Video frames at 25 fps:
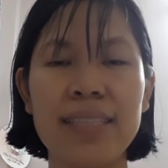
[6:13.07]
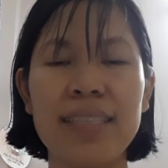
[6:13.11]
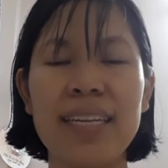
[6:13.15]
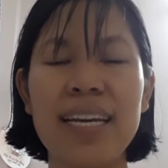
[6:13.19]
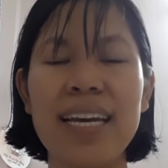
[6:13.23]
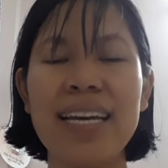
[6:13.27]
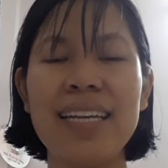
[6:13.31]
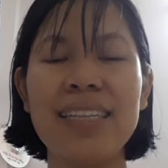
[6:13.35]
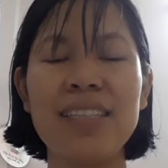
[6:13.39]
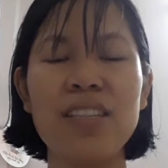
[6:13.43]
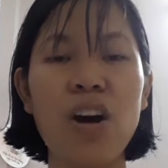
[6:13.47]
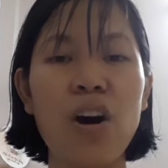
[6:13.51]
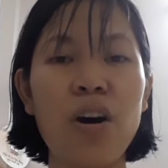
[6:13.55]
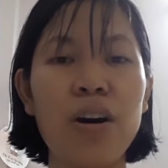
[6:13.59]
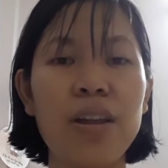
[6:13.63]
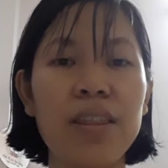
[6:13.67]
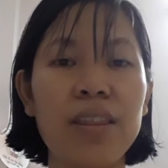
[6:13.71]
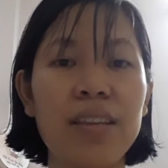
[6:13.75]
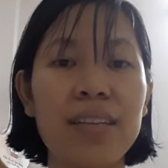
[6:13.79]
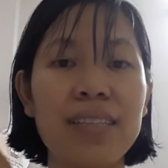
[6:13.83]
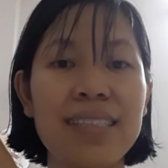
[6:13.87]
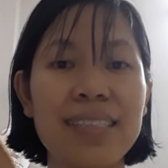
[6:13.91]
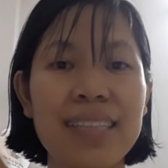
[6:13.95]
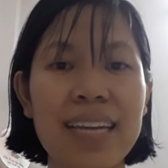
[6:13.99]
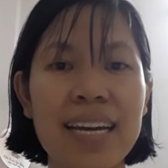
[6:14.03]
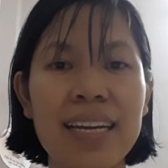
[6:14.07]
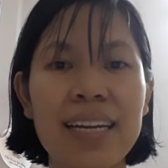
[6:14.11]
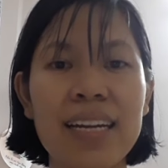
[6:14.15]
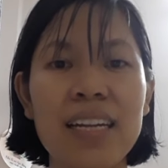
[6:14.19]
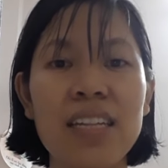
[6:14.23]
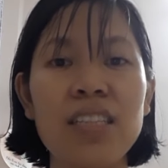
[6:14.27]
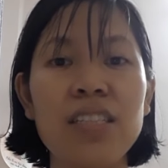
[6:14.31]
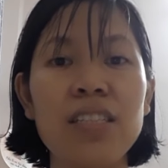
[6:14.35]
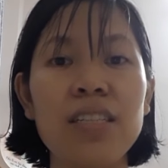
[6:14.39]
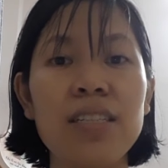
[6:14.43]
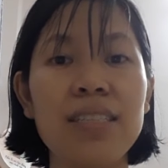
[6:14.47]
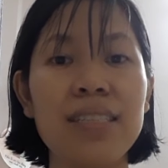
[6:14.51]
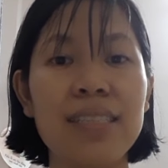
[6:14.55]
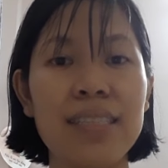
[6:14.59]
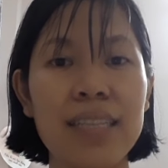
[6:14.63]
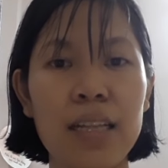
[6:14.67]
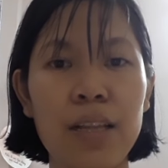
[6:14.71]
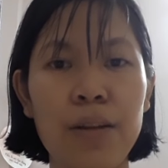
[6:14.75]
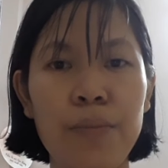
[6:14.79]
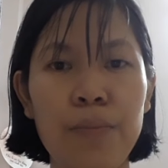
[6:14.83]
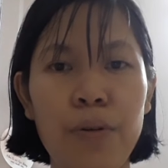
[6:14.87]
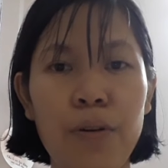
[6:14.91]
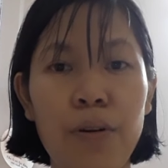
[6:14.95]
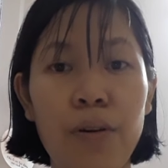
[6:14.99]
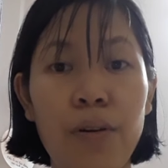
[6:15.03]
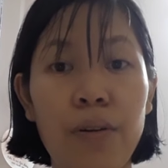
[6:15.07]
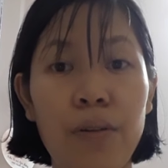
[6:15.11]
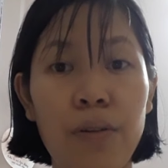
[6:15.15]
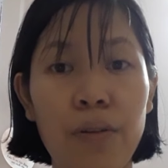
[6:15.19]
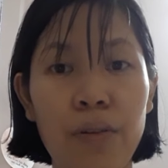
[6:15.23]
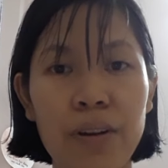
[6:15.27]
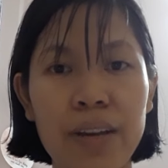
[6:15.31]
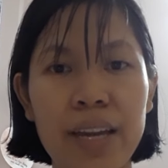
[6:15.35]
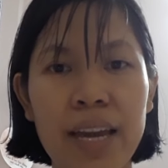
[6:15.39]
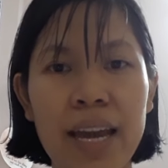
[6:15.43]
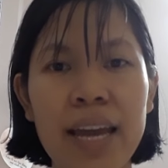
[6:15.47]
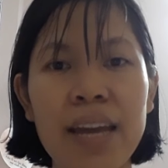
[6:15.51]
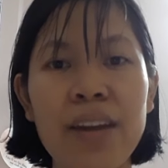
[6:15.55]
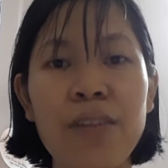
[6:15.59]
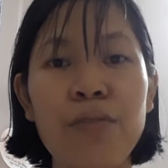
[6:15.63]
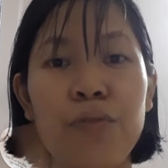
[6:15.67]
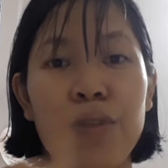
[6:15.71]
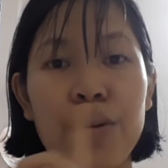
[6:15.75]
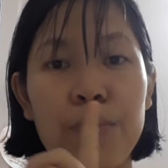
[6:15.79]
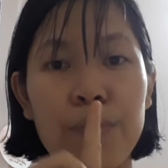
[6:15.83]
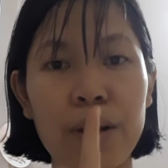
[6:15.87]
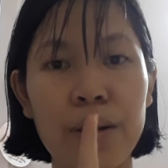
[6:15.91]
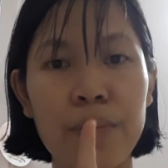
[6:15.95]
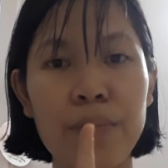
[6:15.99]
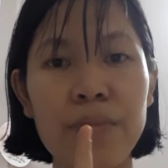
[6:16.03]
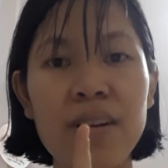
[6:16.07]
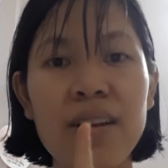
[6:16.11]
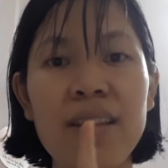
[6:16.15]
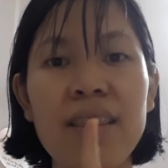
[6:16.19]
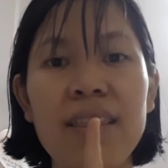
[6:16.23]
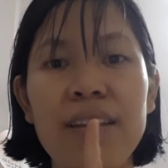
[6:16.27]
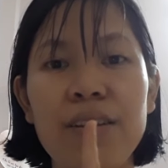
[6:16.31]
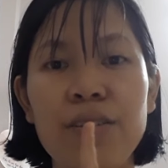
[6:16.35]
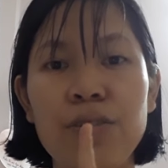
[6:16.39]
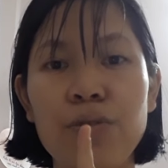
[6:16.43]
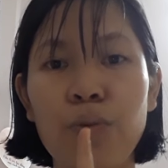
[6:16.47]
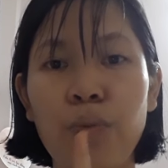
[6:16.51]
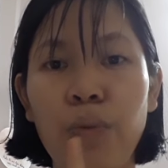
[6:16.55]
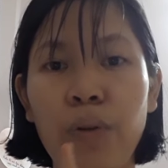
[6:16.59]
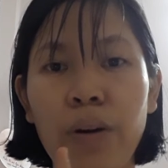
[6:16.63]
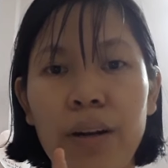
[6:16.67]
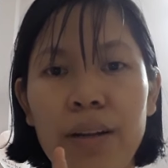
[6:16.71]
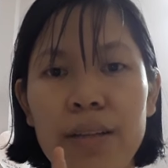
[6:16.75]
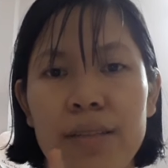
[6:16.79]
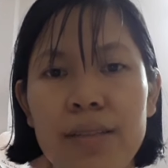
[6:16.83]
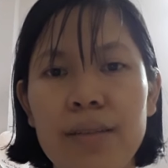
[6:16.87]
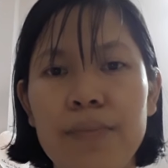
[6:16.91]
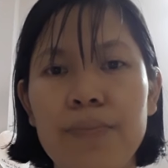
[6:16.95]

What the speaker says: is on the second syllable. Okay, remember this word.